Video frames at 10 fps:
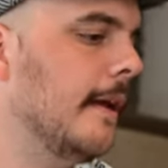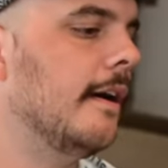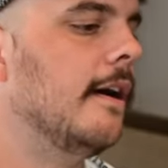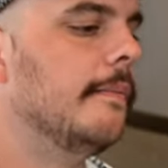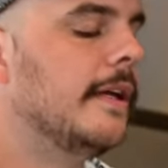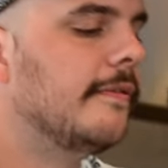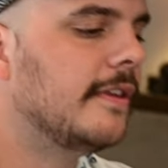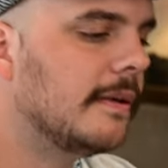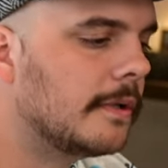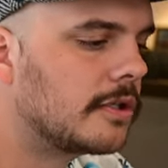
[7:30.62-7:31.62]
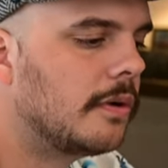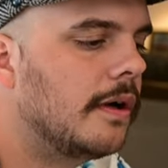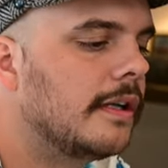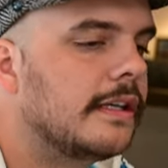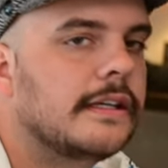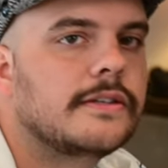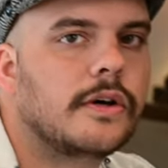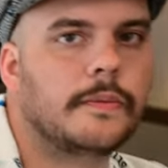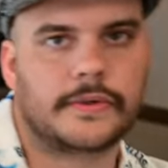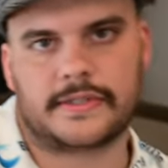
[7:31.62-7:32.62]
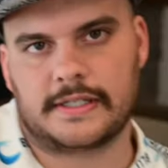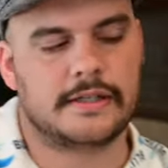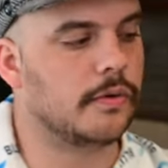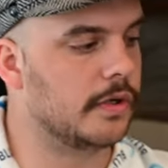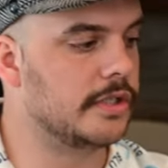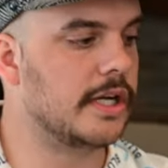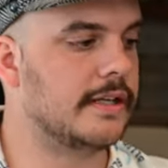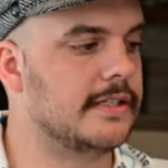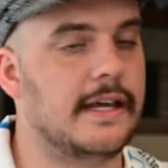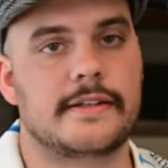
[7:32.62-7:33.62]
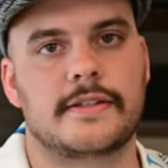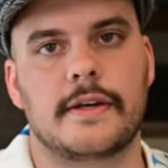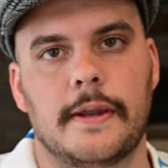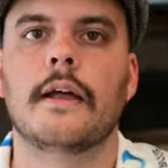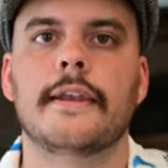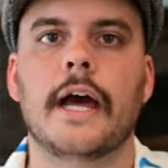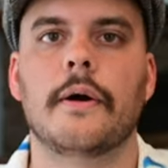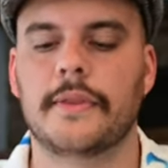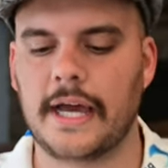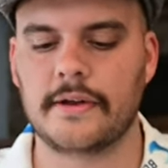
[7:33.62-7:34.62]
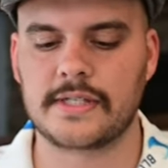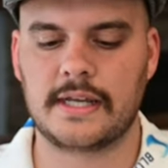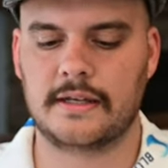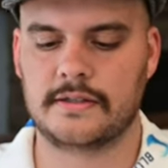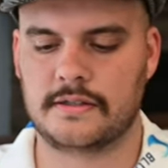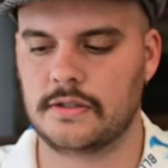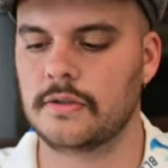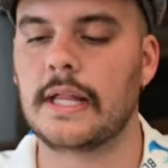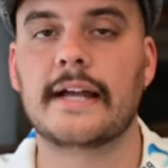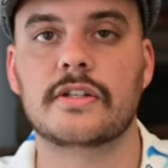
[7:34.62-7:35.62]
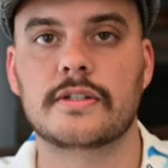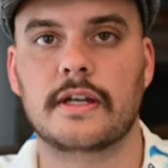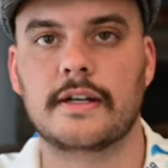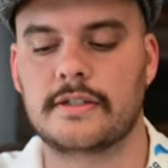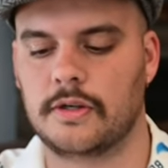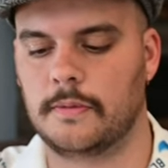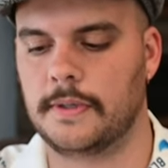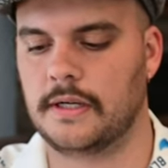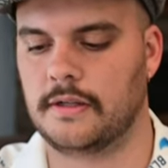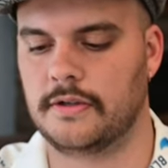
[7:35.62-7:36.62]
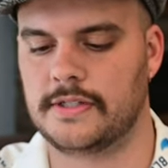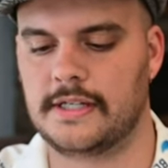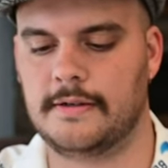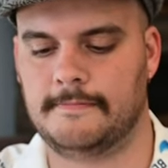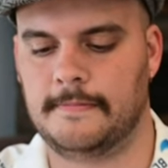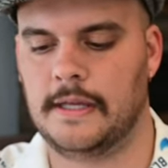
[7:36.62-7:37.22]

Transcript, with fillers: Um, if the image quality is almost or just as good. Now, the housing has two latches on it to open and close it.